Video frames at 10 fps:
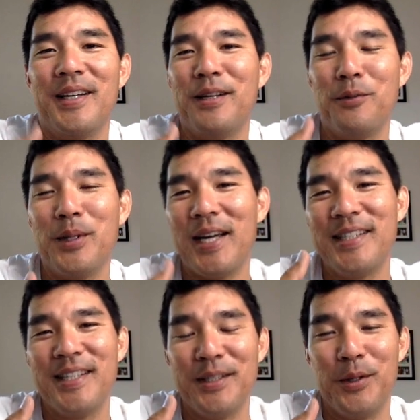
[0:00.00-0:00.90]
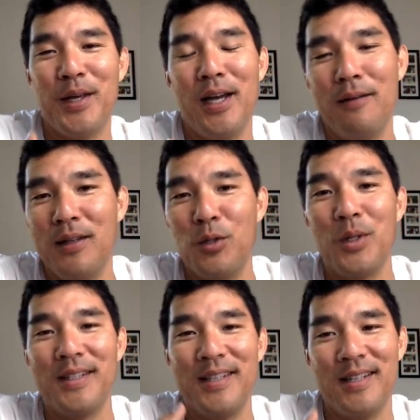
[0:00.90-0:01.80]
kind of what idea do you have that you
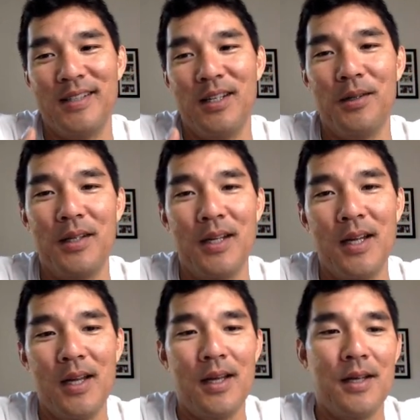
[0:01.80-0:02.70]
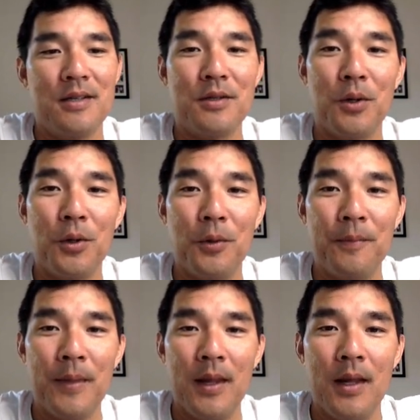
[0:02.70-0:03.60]
want to test out? So
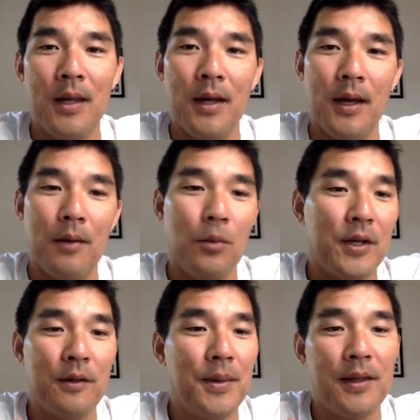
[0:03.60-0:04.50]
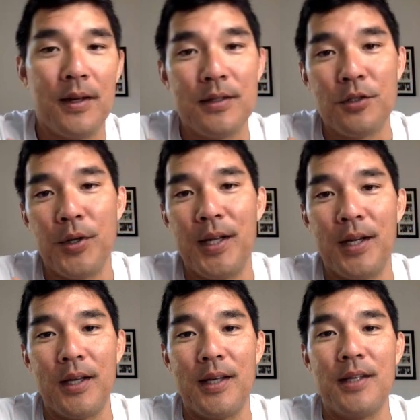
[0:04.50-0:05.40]
uh, one of the big things in
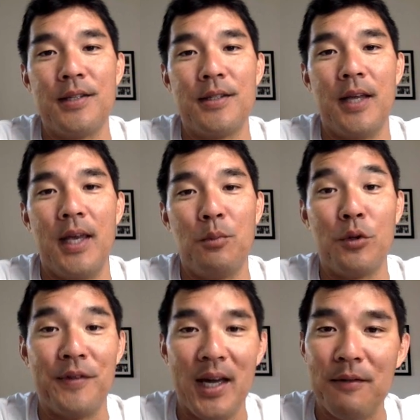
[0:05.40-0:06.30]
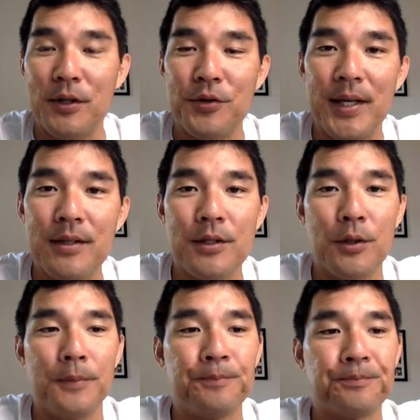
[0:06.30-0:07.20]
trading is a moving average, right?
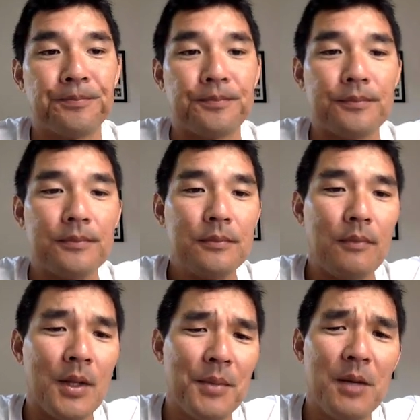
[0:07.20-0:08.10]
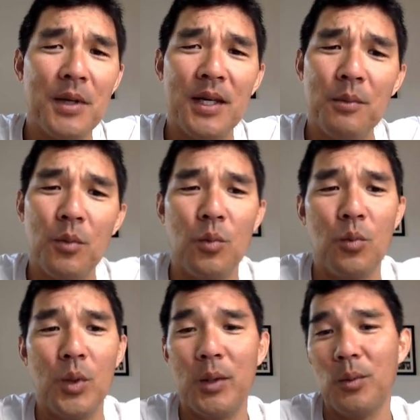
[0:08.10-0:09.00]
So maybe
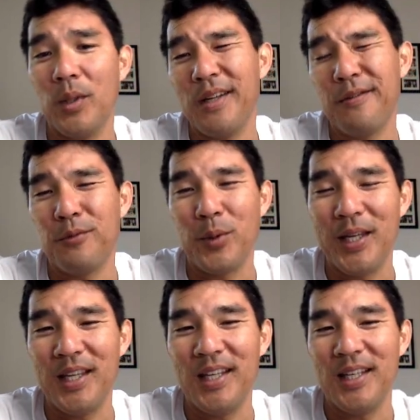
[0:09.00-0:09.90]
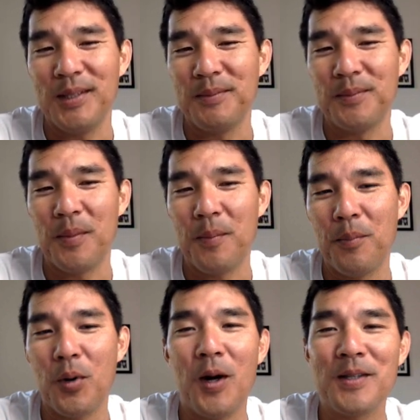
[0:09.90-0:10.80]
what what if we
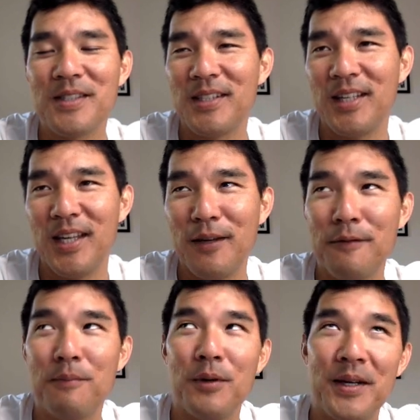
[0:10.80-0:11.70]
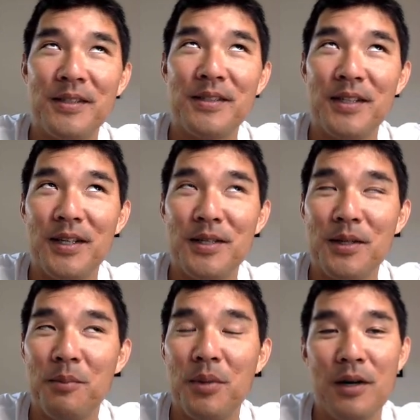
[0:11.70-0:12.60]
bought if price is
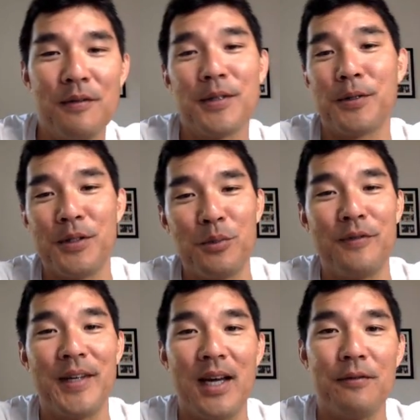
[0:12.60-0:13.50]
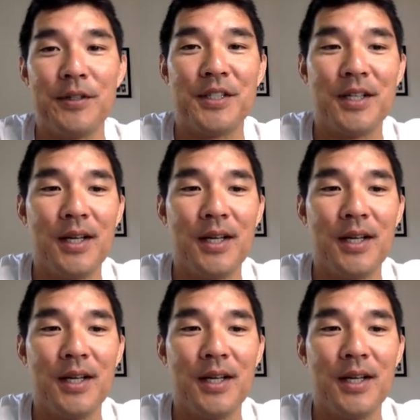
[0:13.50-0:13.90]
above a certain moving average?